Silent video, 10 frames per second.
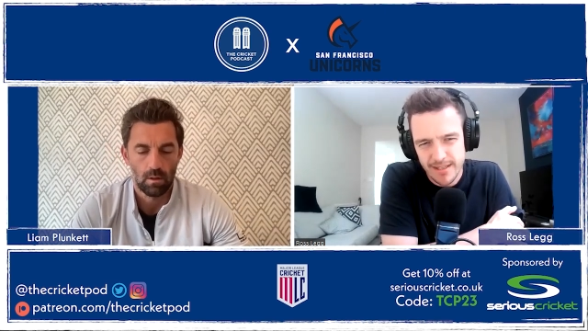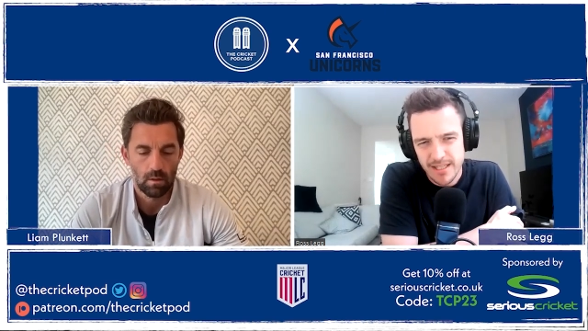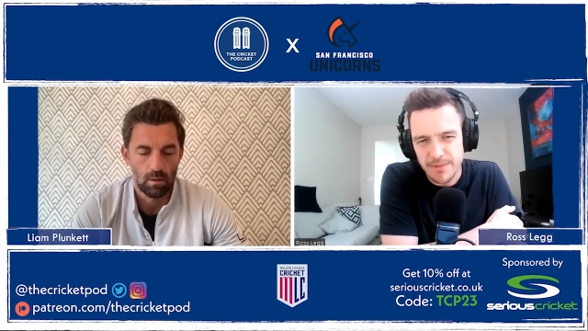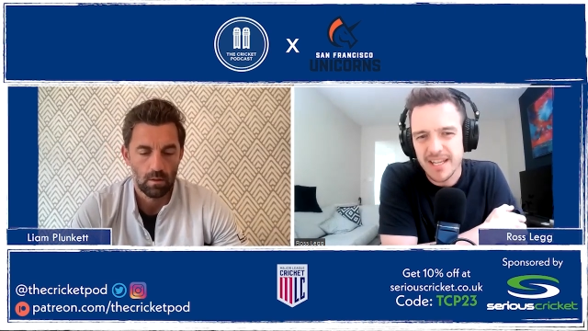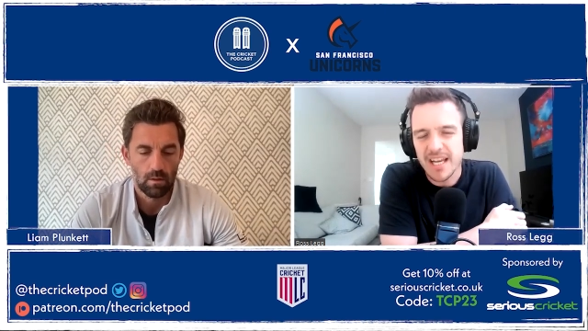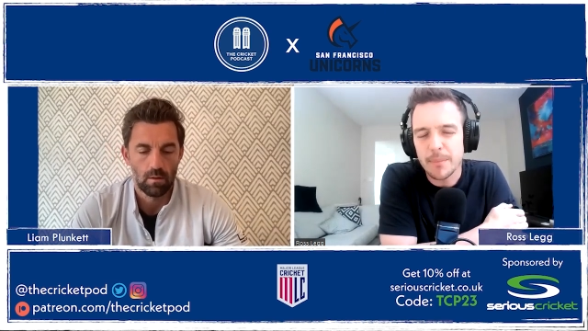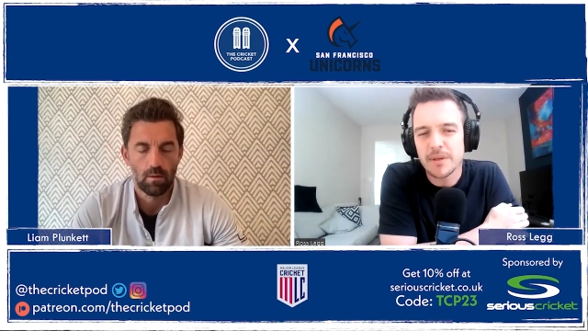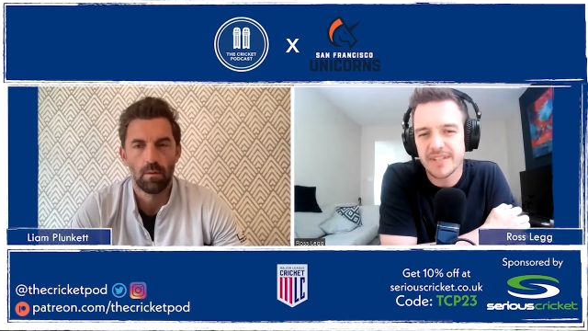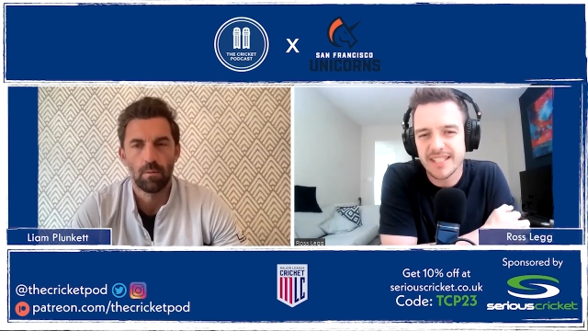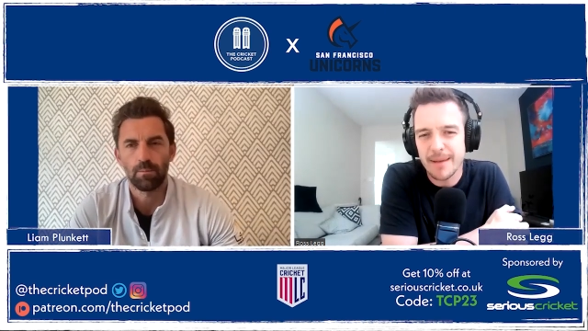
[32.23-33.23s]
Speaker 1: there's been a
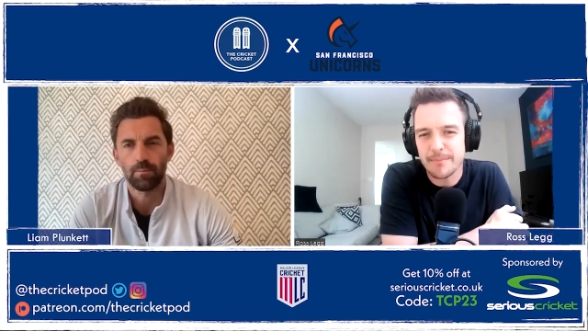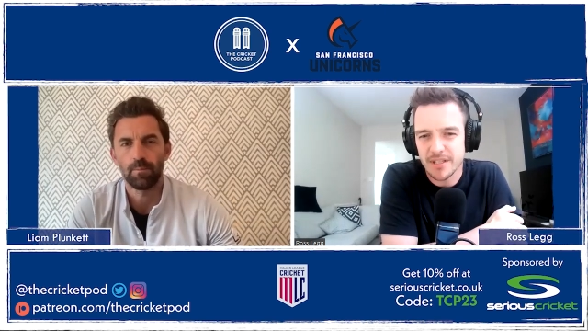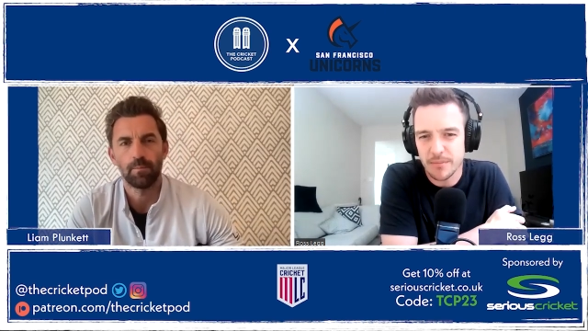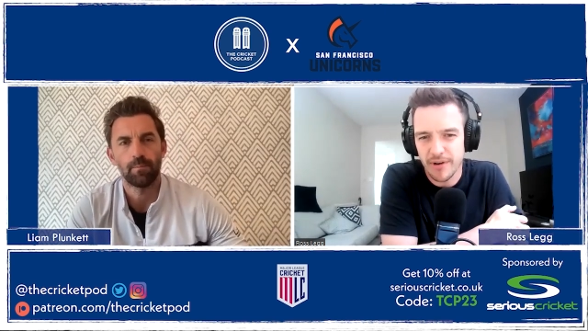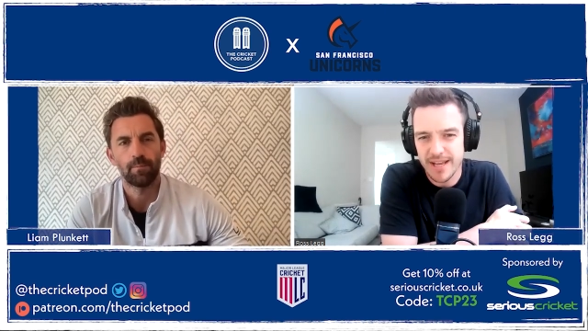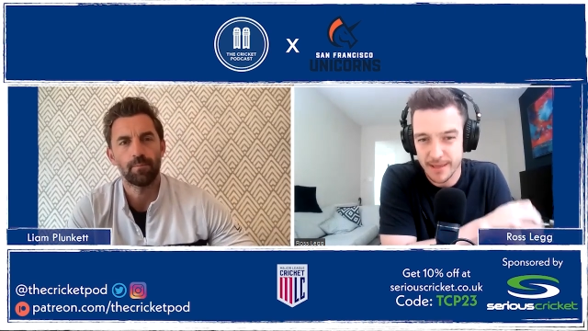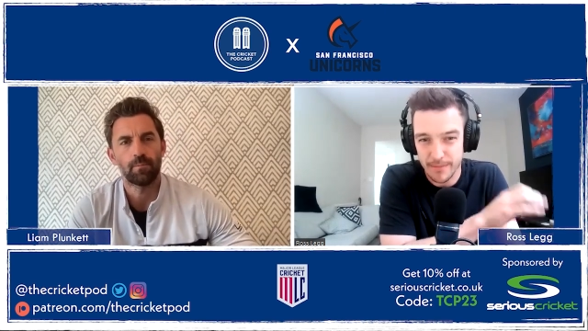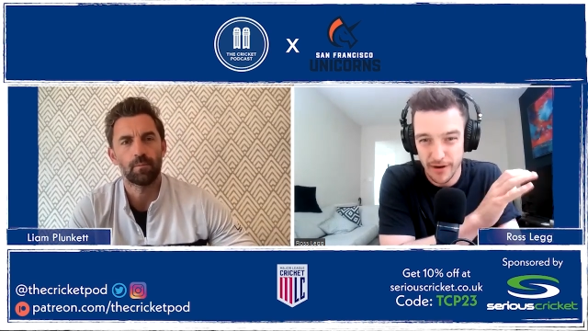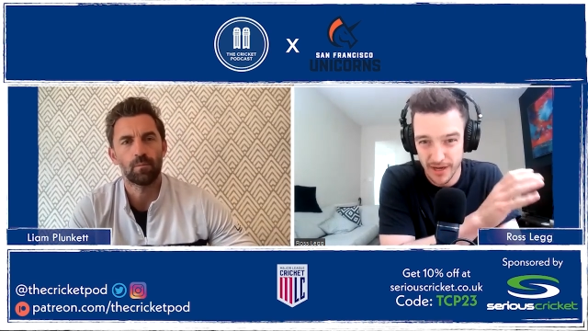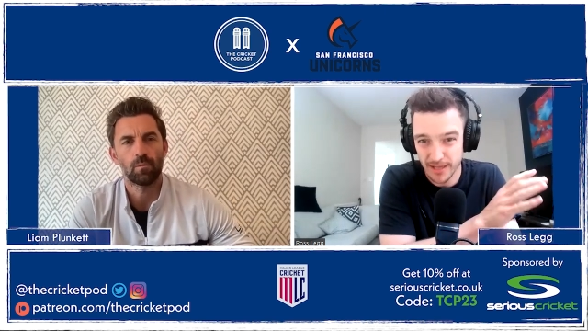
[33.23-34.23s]
couple of attempts to break
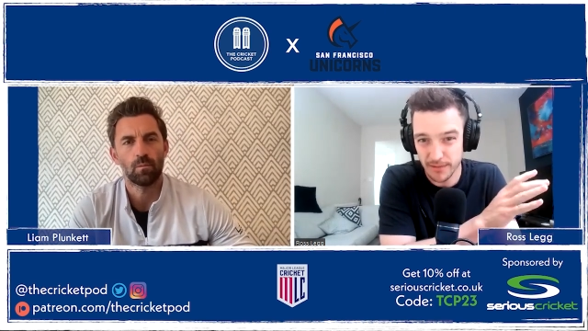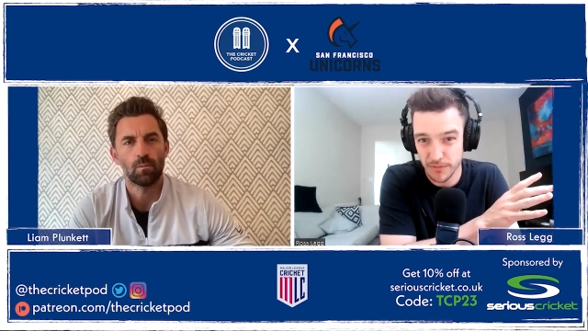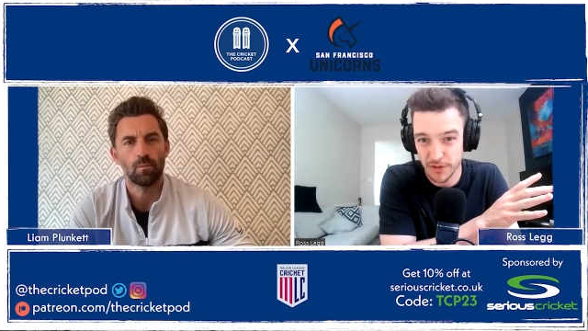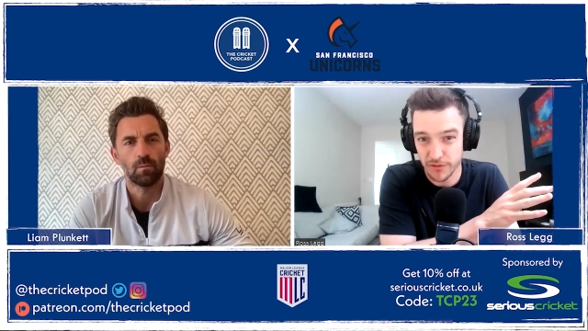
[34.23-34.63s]
America